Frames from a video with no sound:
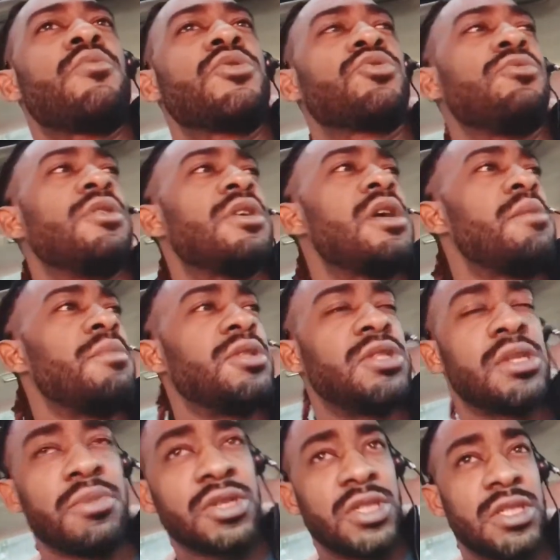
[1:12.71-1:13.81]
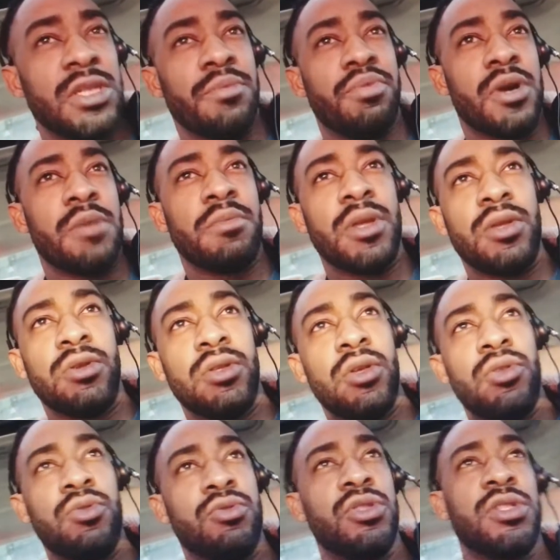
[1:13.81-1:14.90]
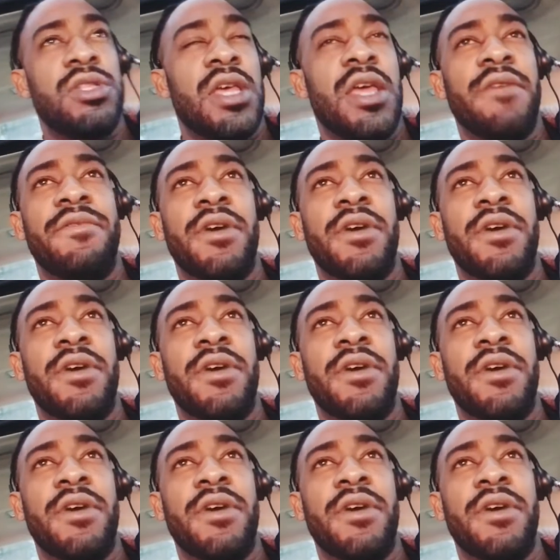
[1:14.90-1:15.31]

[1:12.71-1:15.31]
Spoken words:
what's going to come into the emergency department. You'll just have